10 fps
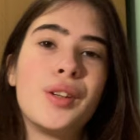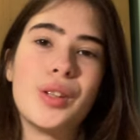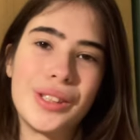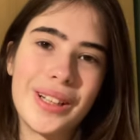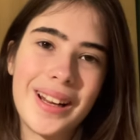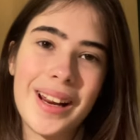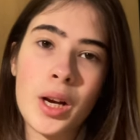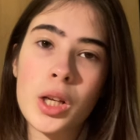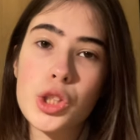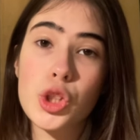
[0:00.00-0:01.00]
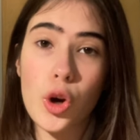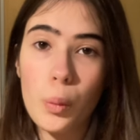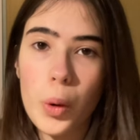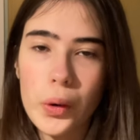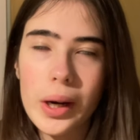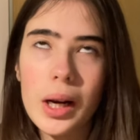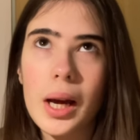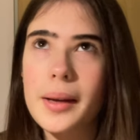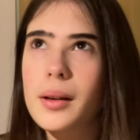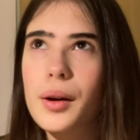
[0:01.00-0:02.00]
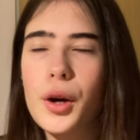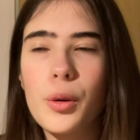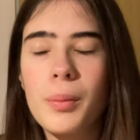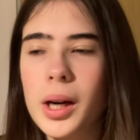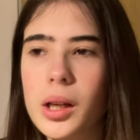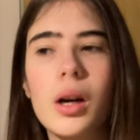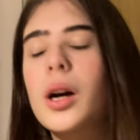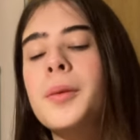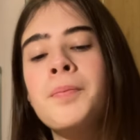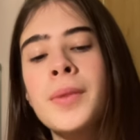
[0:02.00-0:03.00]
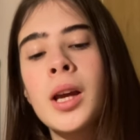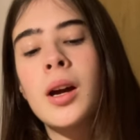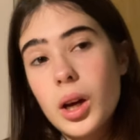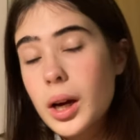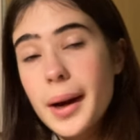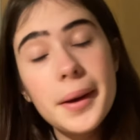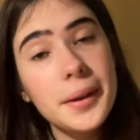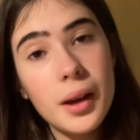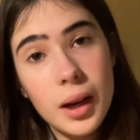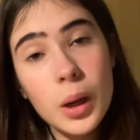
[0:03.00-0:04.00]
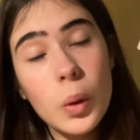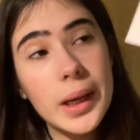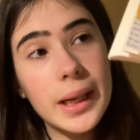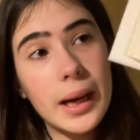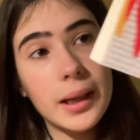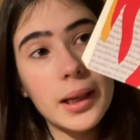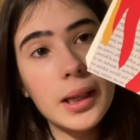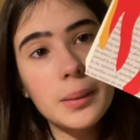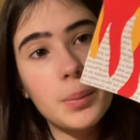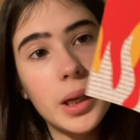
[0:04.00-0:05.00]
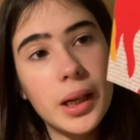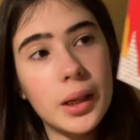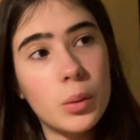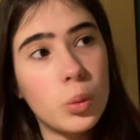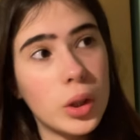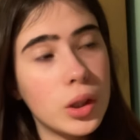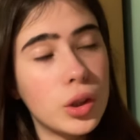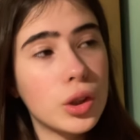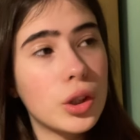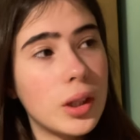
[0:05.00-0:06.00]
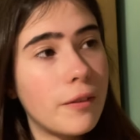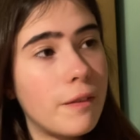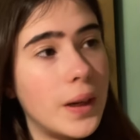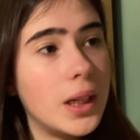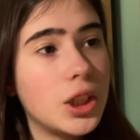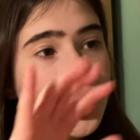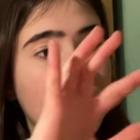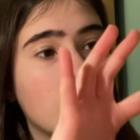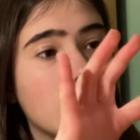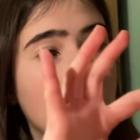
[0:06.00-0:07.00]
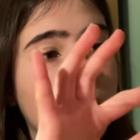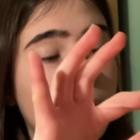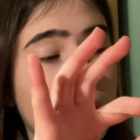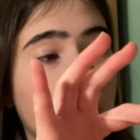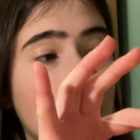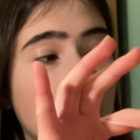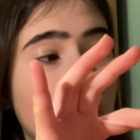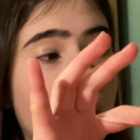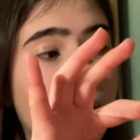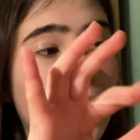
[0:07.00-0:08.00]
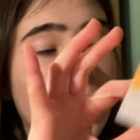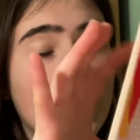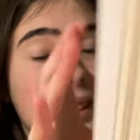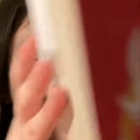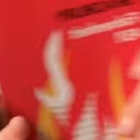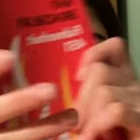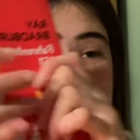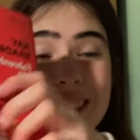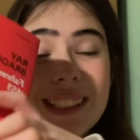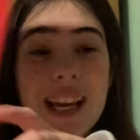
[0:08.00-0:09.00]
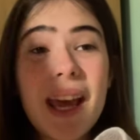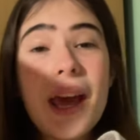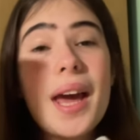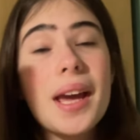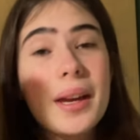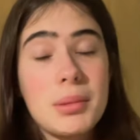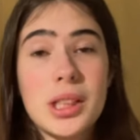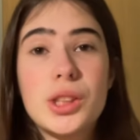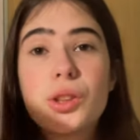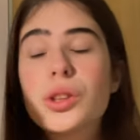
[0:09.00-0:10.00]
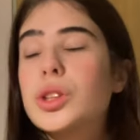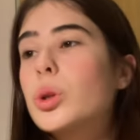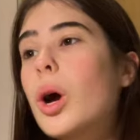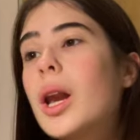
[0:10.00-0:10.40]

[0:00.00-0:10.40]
usually so boring like oh my god I, I quite like it, but we're not gonna finish it and we're going to have like a test coming soon, so I